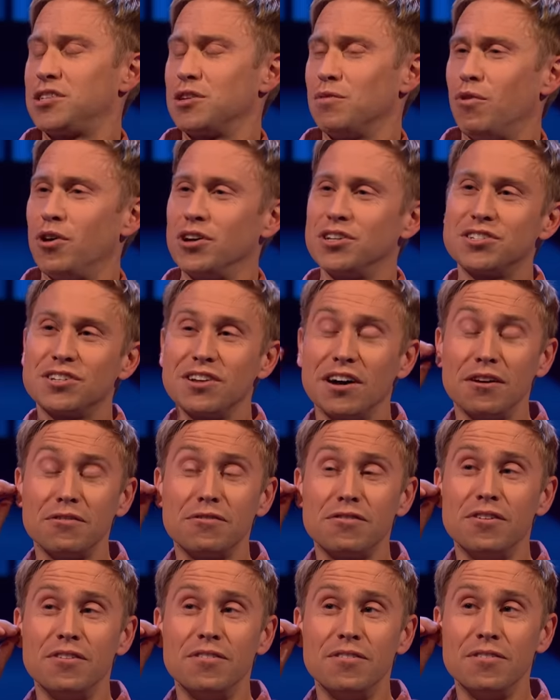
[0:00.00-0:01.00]
some wise
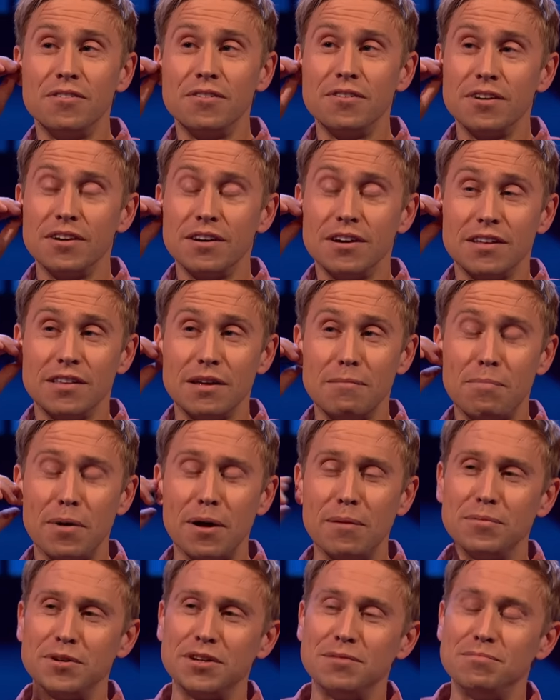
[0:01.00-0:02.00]
stuff. Yeah. Then bummed